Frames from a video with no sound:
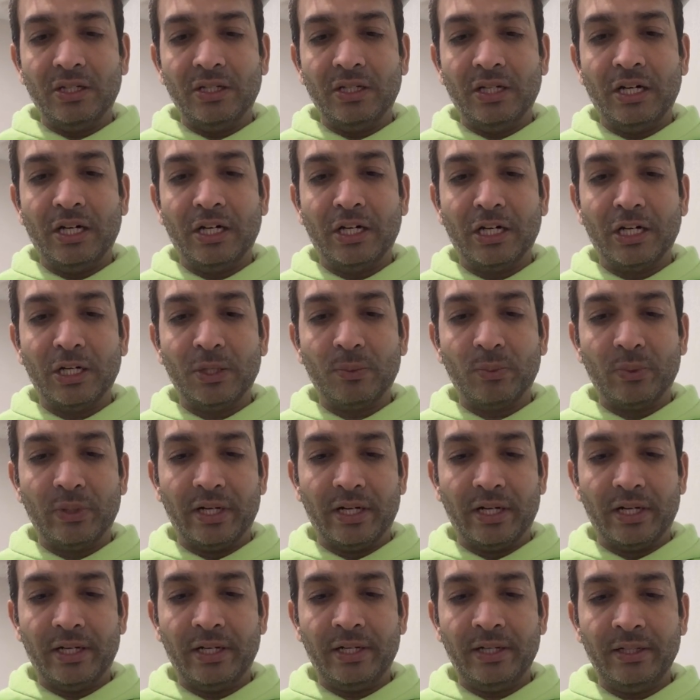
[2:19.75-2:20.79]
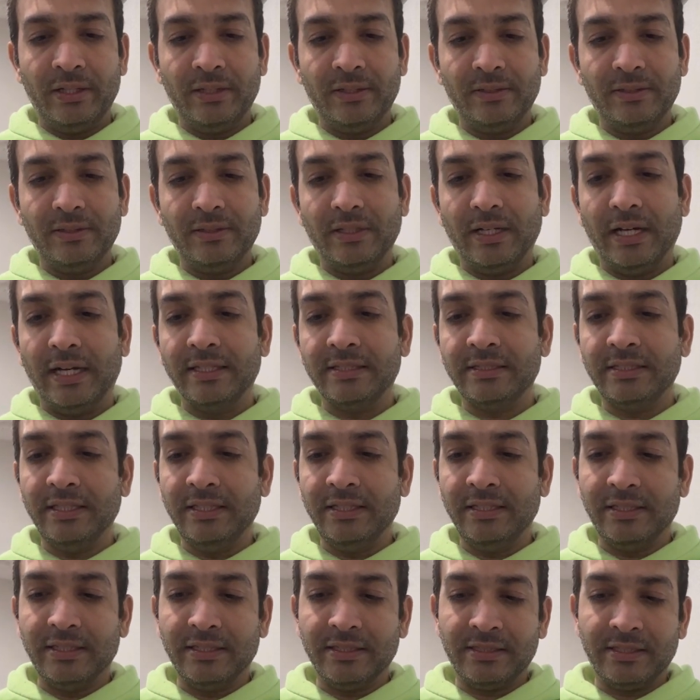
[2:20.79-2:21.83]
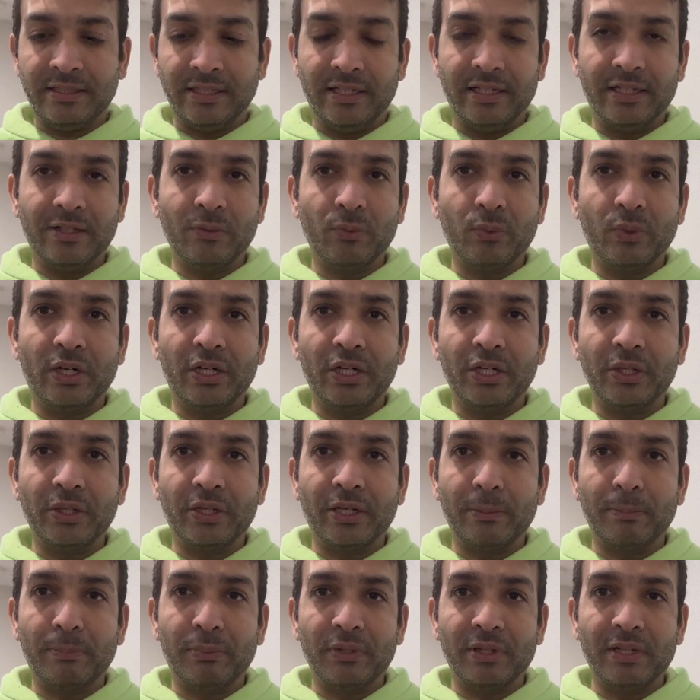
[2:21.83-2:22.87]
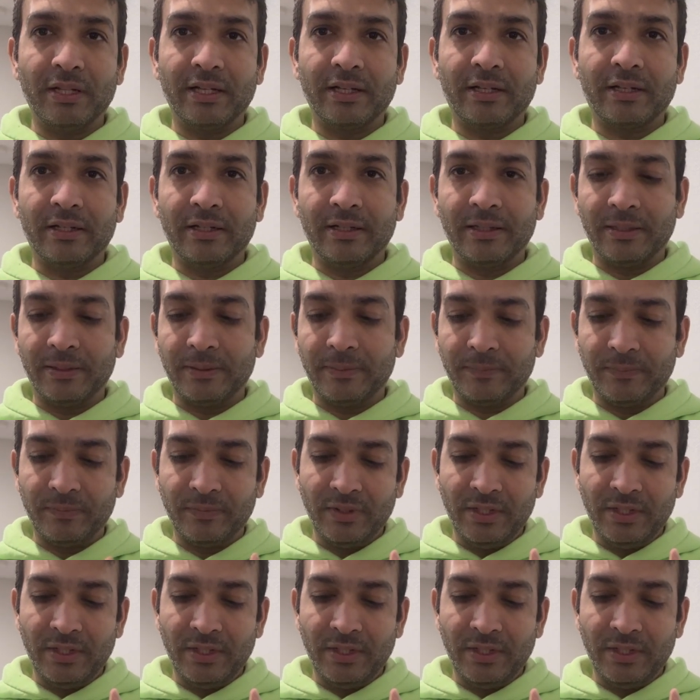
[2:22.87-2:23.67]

hardware, I see this thing where you could put like a